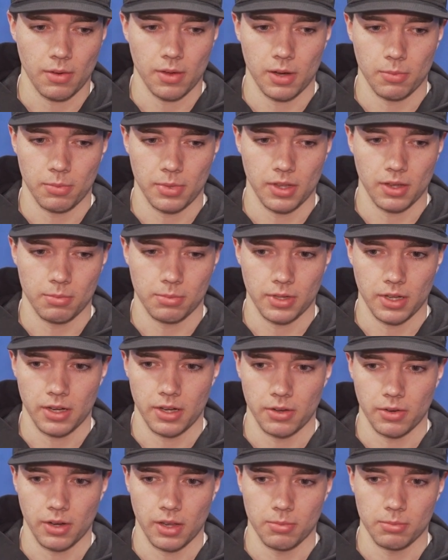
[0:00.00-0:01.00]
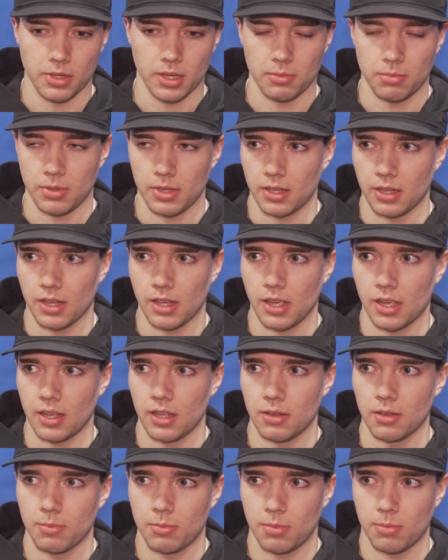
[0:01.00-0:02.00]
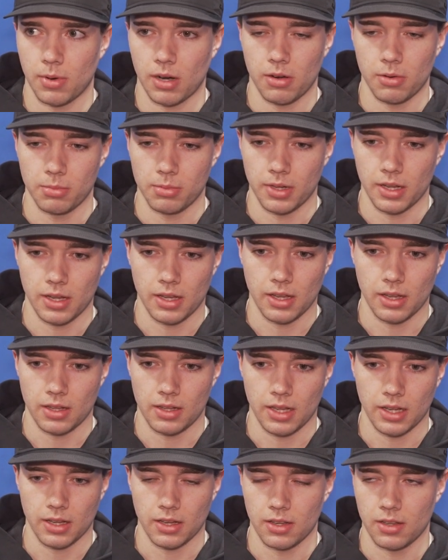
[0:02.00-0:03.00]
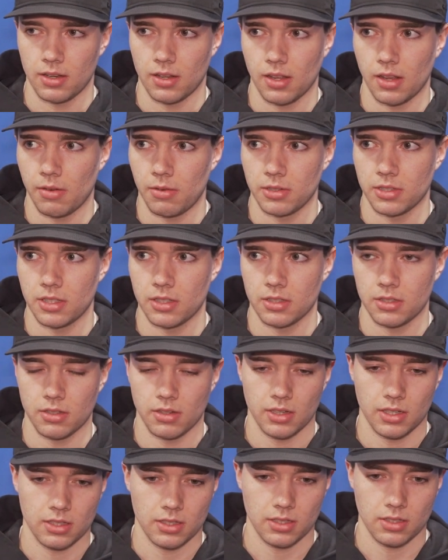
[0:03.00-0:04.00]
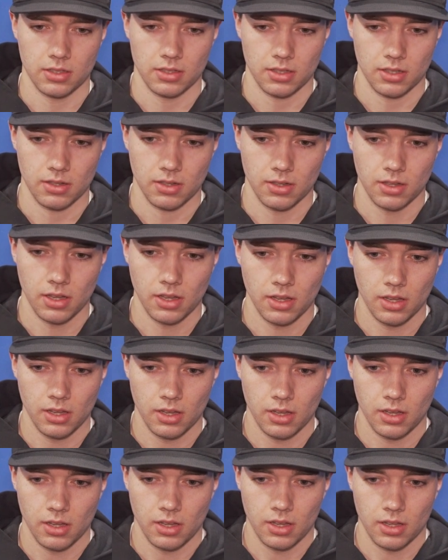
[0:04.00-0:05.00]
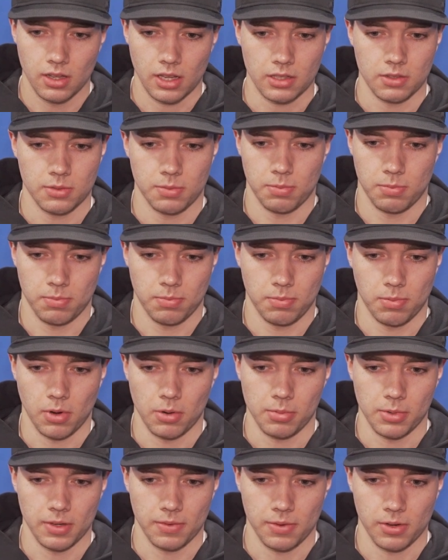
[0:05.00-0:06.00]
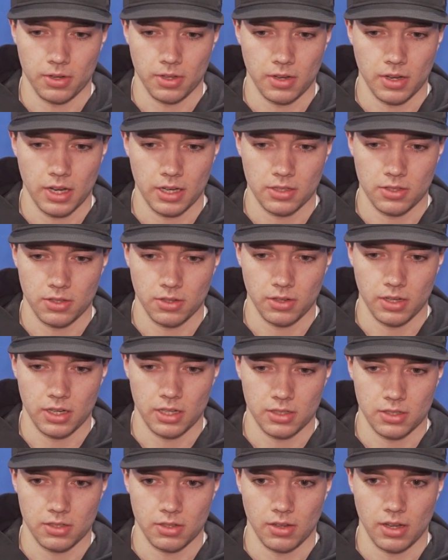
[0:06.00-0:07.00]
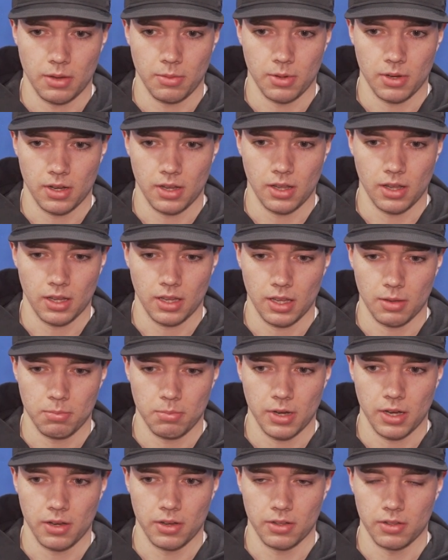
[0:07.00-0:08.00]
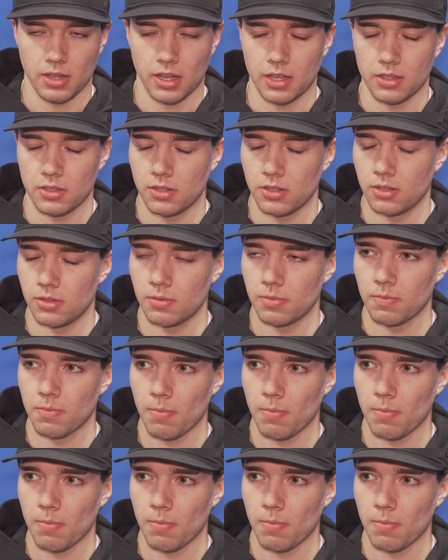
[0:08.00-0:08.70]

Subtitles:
want to be a player who can play PK, power play, like in every situation. So that's probably for the next 2 years too. I want to get better on that too.